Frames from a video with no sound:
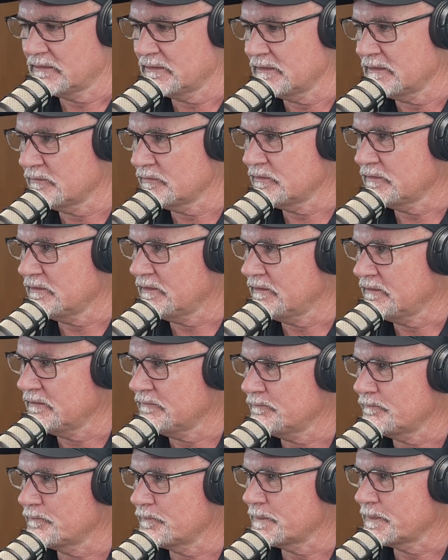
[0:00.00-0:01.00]
Even the
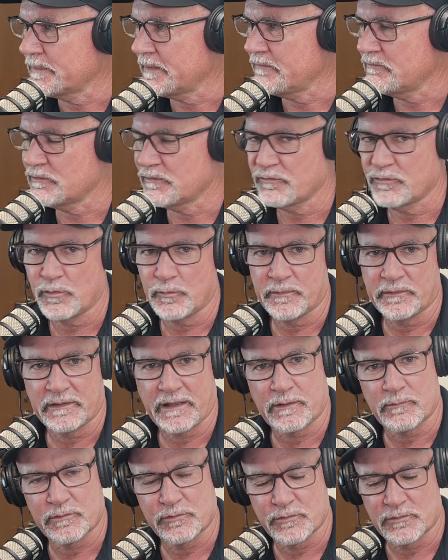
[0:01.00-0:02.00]
filming
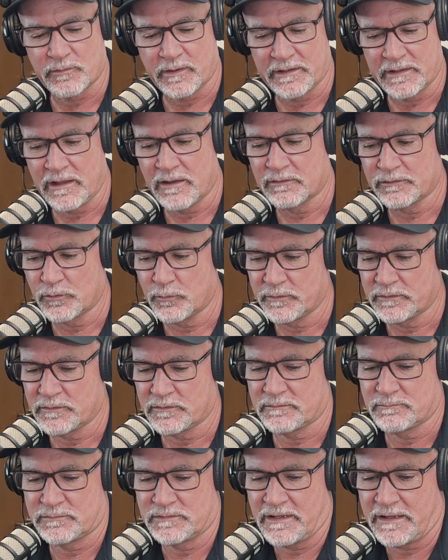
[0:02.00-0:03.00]
like we're doing right now. I know we
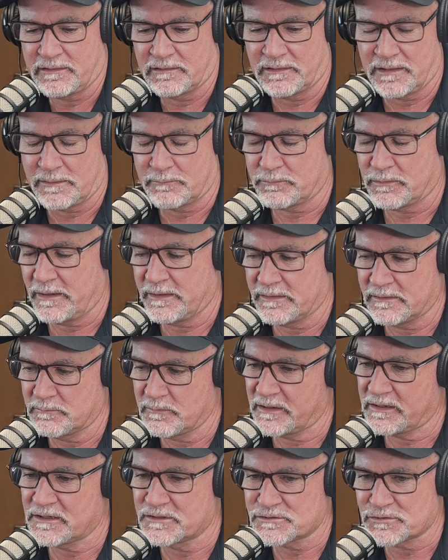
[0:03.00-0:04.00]
take a lot of pride in
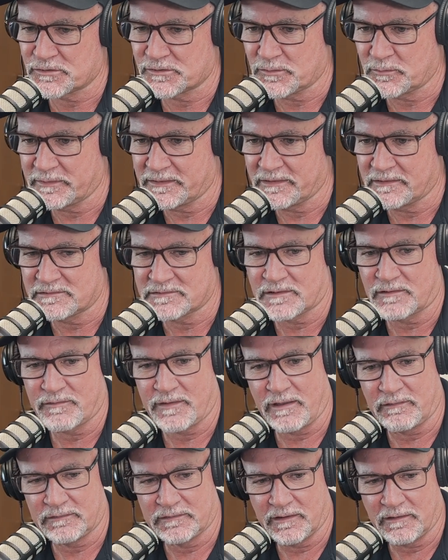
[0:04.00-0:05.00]
making sure that we get stuff
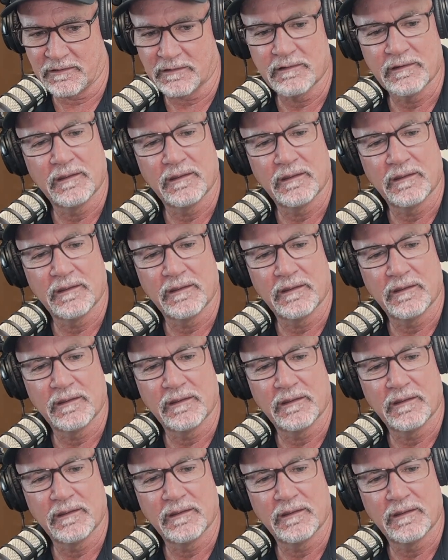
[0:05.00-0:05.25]
out there.